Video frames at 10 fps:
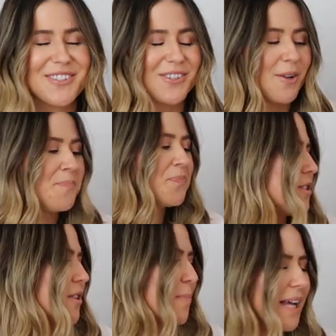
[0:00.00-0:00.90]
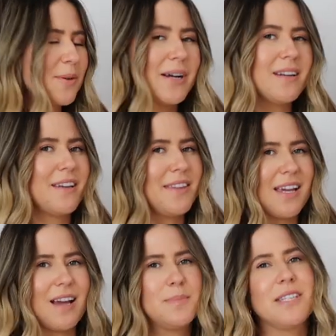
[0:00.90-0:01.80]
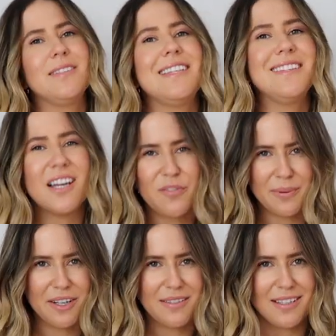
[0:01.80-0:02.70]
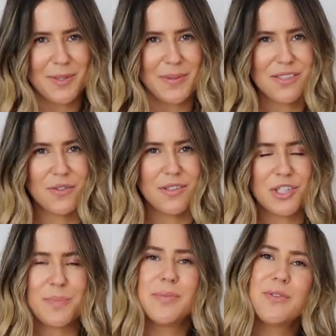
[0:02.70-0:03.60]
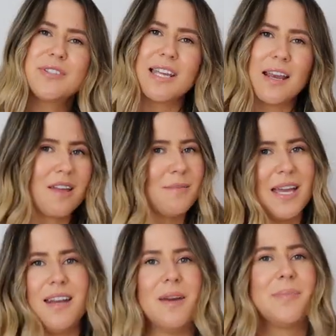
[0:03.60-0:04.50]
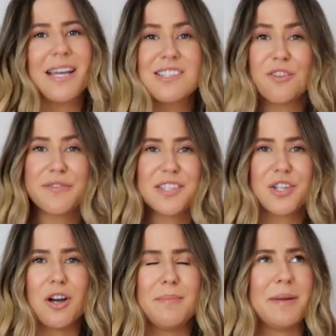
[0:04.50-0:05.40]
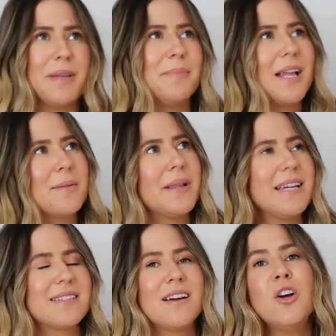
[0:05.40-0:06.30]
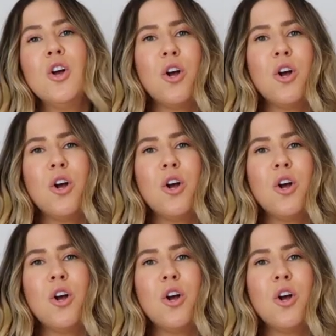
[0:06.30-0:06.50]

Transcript: So the black one, I think I absolutely love wearing this with sort of just blue denim and a blazer over the top, maybe a black blazer,